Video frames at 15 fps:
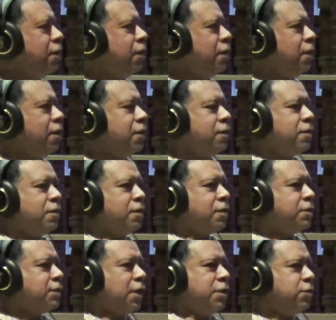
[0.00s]
And
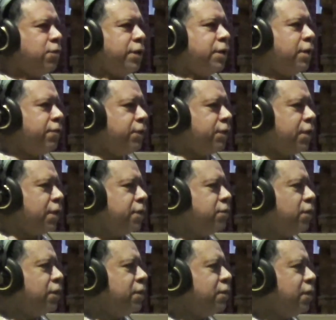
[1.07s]
because I had tried everything, I
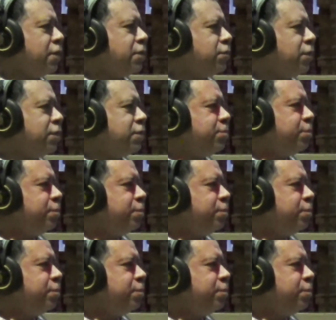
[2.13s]
tried